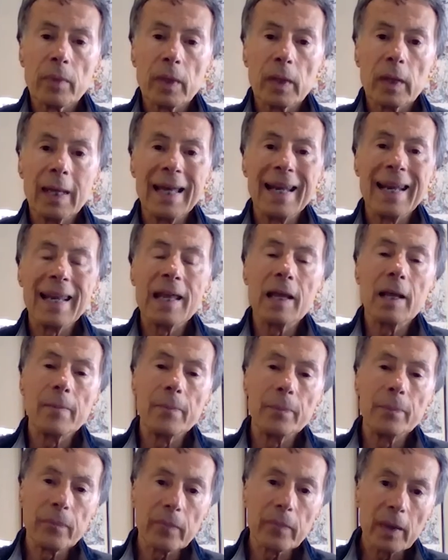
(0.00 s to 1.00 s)

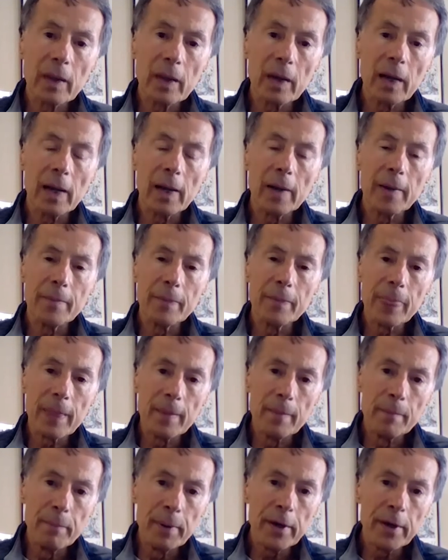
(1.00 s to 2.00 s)
getting
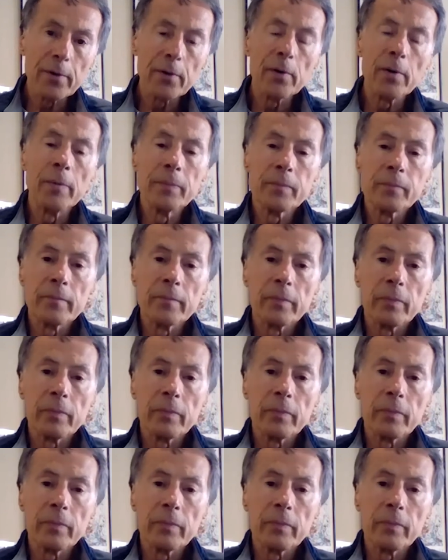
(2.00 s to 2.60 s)
better